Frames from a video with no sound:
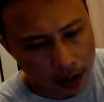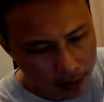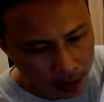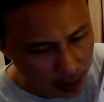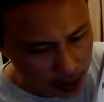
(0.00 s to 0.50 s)

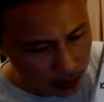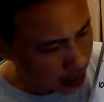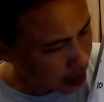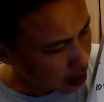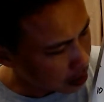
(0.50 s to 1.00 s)
Now, the way you
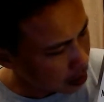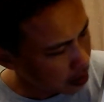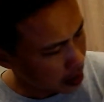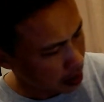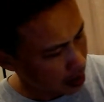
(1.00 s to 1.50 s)
assign the
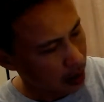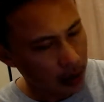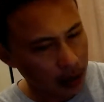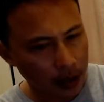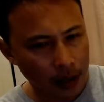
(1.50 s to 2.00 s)
current
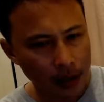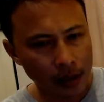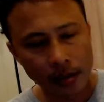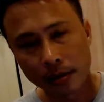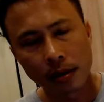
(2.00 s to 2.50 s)

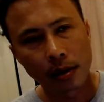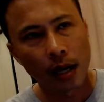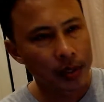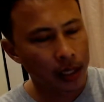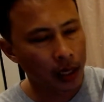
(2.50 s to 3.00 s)
is
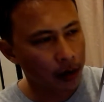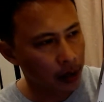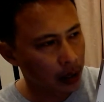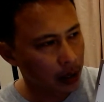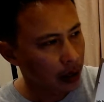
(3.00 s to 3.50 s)

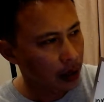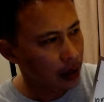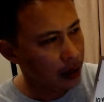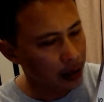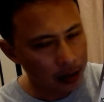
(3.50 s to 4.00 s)
arbitrary.
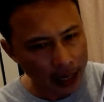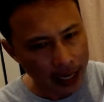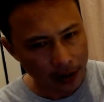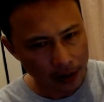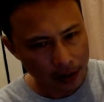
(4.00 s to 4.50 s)
It doesn't
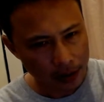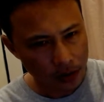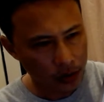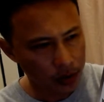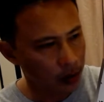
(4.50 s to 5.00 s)
matter.
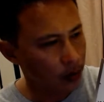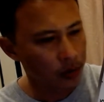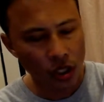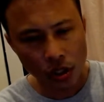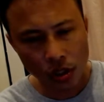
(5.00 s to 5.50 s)

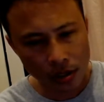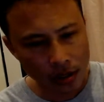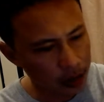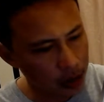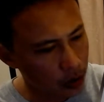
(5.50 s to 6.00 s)
So
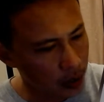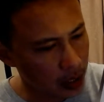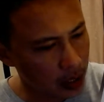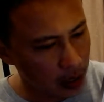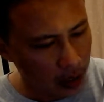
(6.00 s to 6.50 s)
teachers do
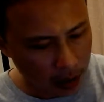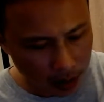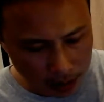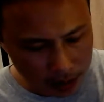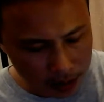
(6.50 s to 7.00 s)
it,
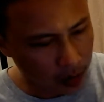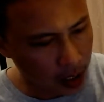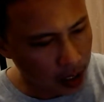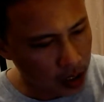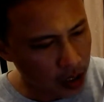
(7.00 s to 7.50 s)

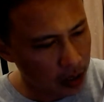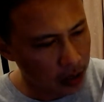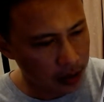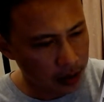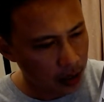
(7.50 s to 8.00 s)

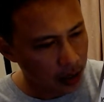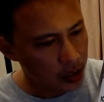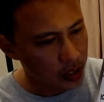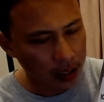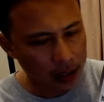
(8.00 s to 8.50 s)
engineers,
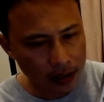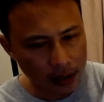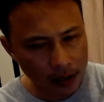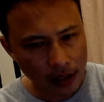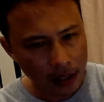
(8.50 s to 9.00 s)

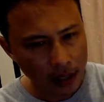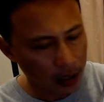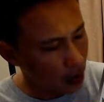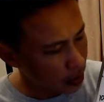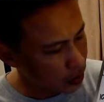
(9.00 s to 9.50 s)
scientists,
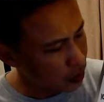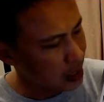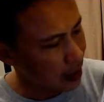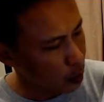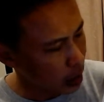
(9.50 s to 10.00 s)
they all do
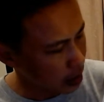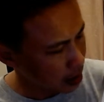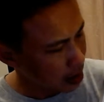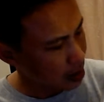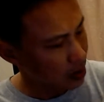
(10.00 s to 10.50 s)
the same way.
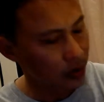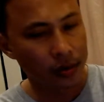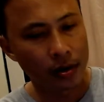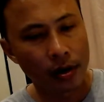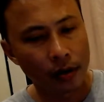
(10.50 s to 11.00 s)

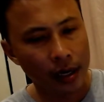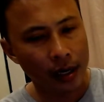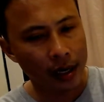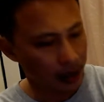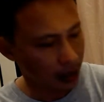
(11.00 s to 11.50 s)
So the
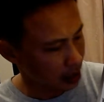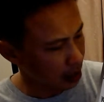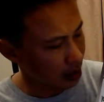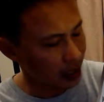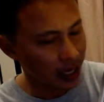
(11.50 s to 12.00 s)
current
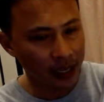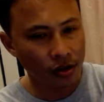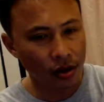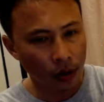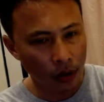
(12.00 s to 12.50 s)
here can
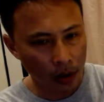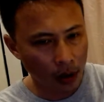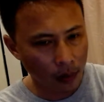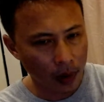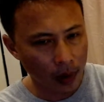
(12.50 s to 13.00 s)
either go
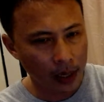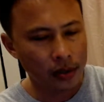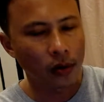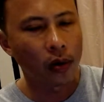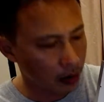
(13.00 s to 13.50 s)

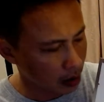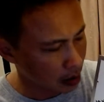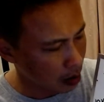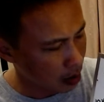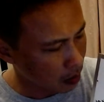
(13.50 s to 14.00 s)
clockwise or
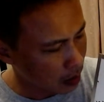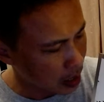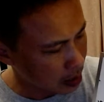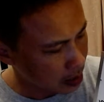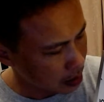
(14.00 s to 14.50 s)
counterclockwise.